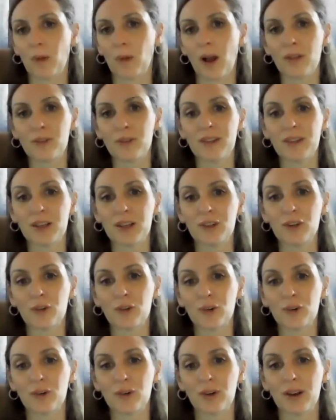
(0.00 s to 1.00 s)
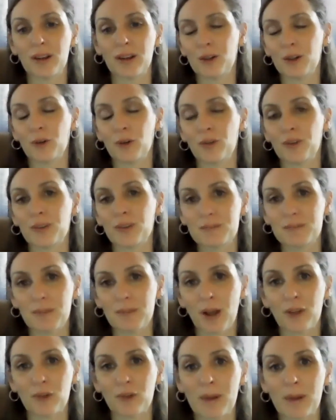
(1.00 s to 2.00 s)
other than this
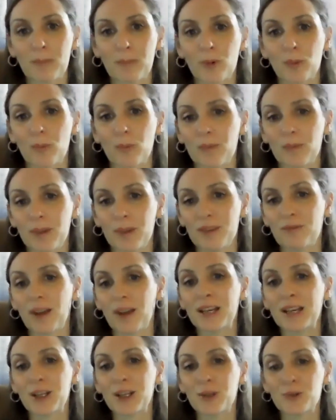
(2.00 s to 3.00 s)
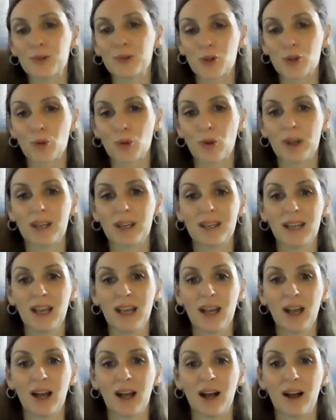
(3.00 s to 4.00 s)
other member inviting you to join,
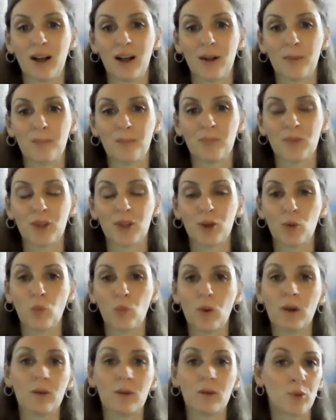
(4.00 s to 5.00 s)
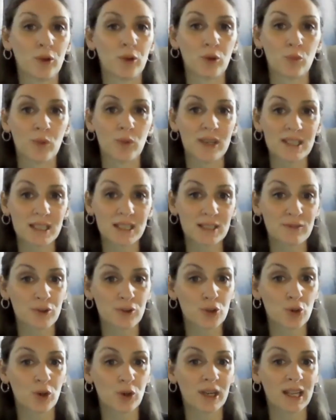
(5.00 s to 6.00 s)
what were your reasons for
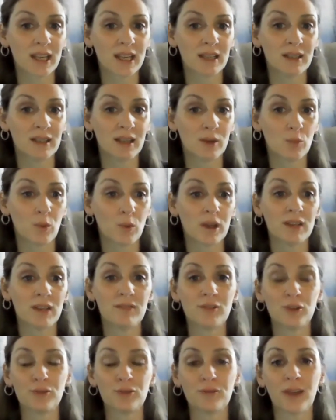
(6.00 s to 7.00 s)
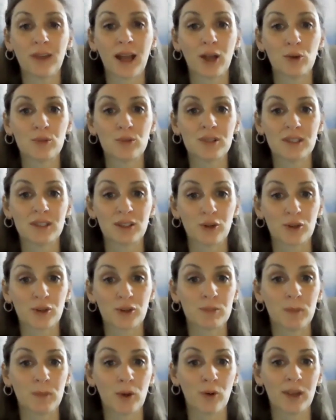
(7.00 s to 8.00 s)
joining, and what have you found your
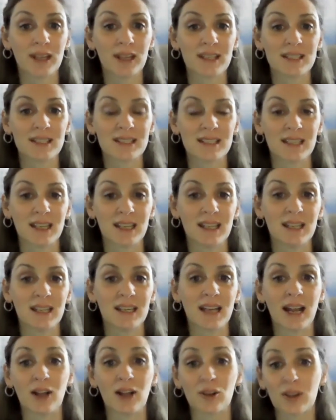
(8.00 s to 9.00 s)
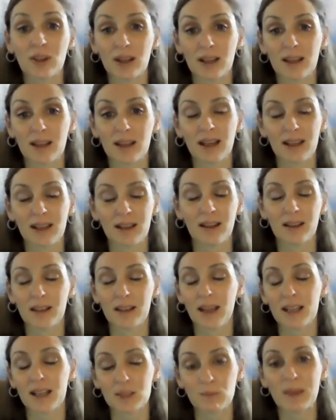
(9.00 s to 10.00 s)
experience in ALCA
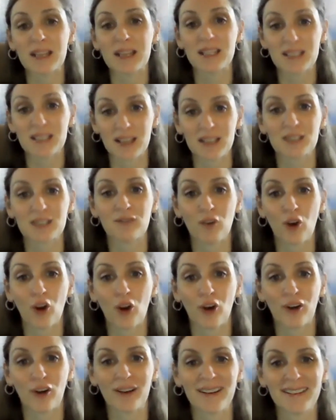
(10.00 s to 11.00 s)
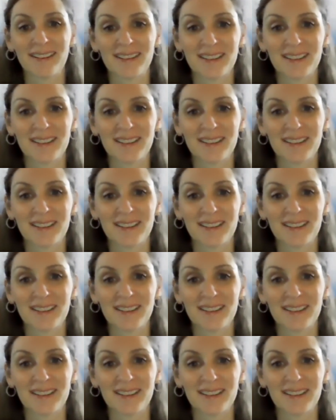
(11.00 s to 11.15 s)
has been thus far?